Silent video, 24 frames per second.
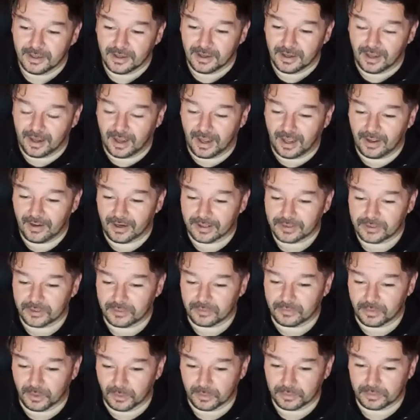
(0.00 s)
I actually
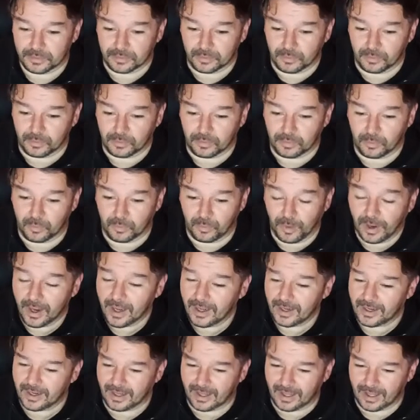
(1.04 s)
wrote well
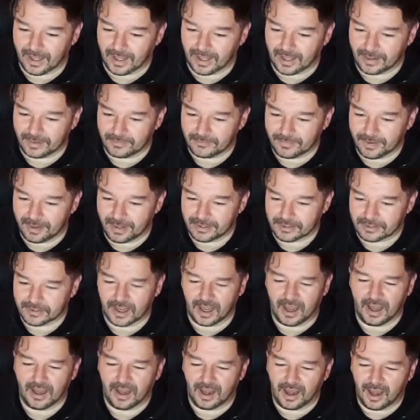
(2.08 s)
in advance? I,
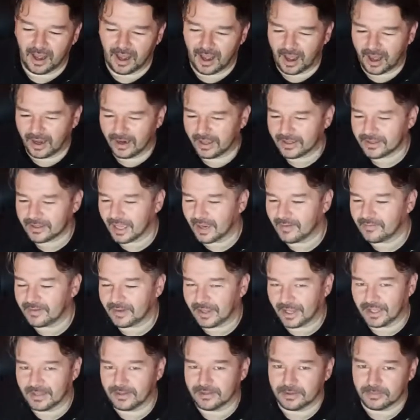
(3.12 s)
I, I like to have the
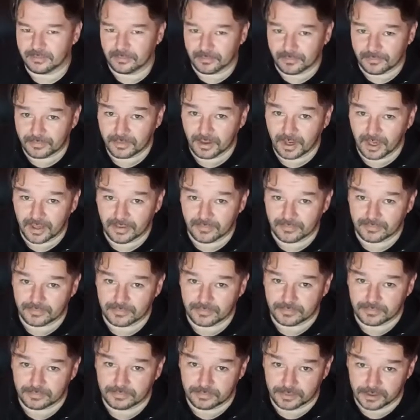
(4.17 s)
ending before I have
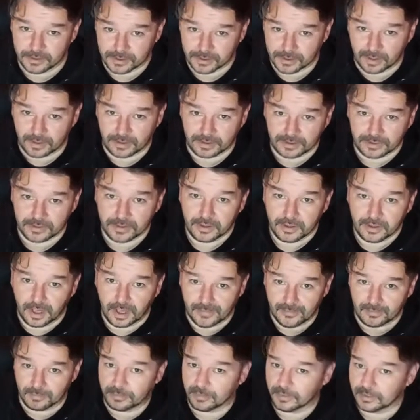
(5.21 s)
the start of
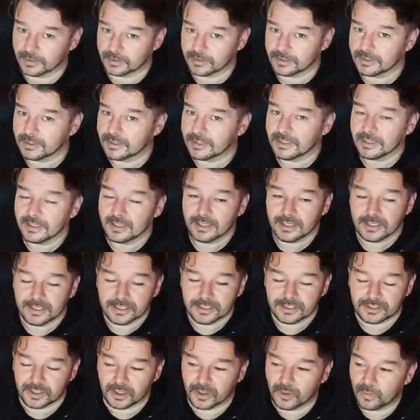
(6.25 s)
a book.
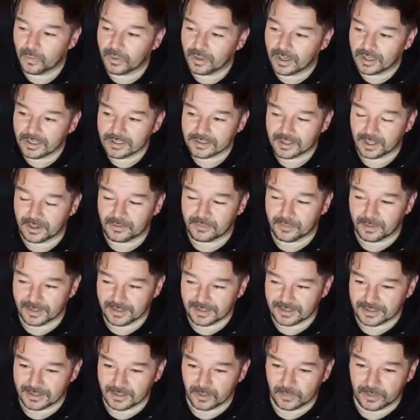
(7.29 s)
So when I started
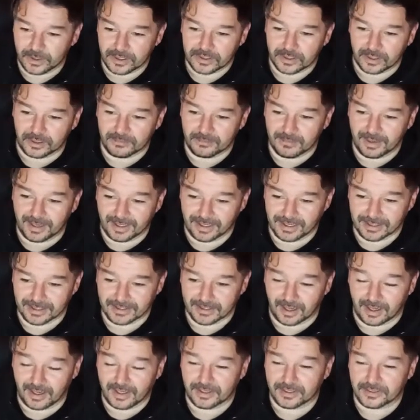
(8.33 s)
writing The Witch on I
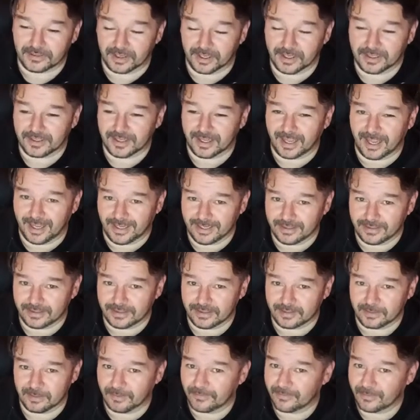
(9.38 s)
tried to end it
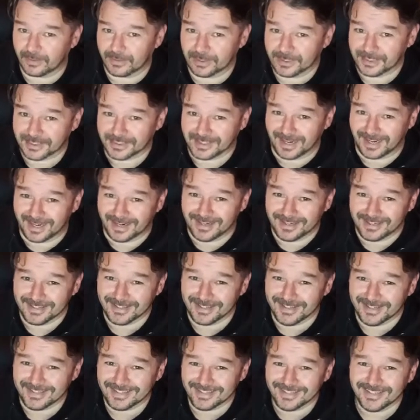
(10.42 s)
before I started
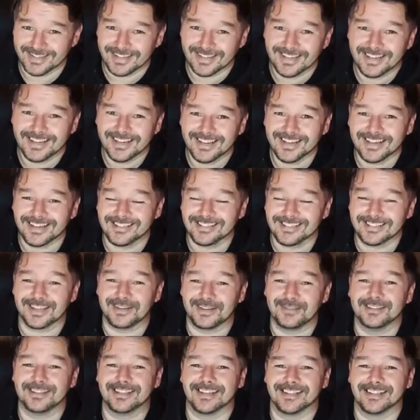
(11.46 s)
it, as dumb
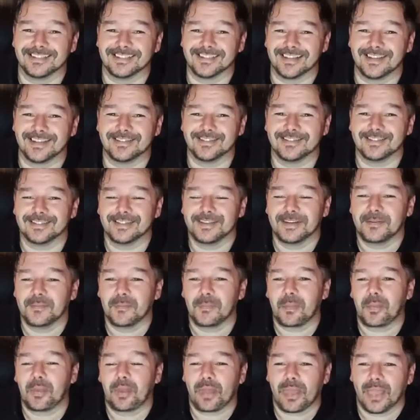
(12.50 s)
as that sounds
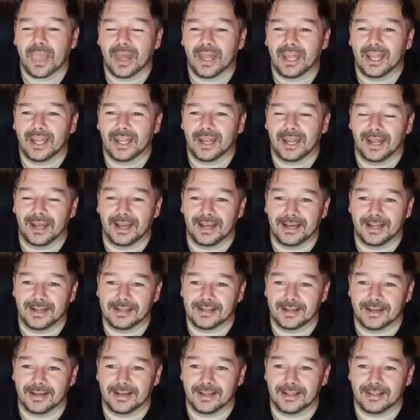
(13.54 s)
and
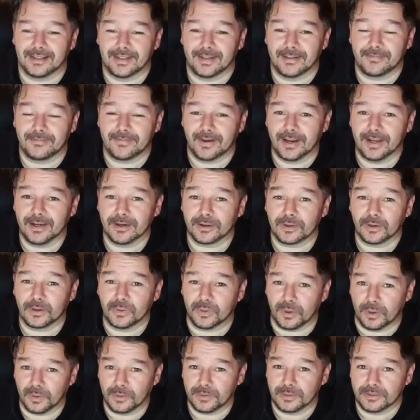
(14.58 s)
the final
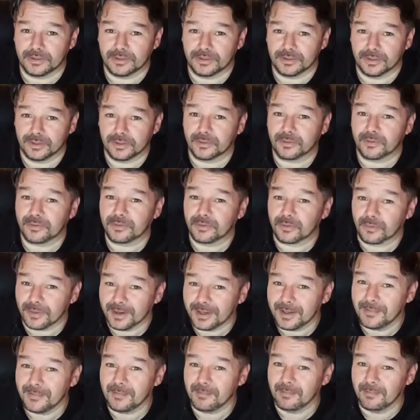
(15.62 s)
quote took three
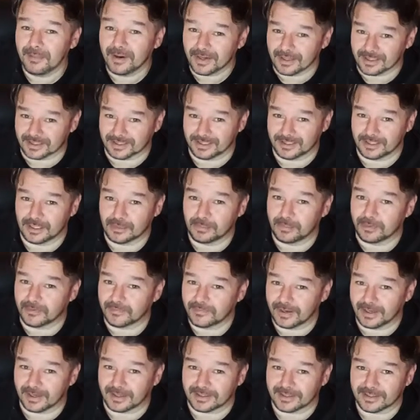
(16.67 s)
months to
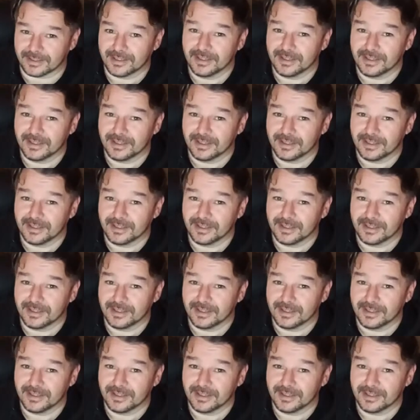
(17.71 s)
perfect.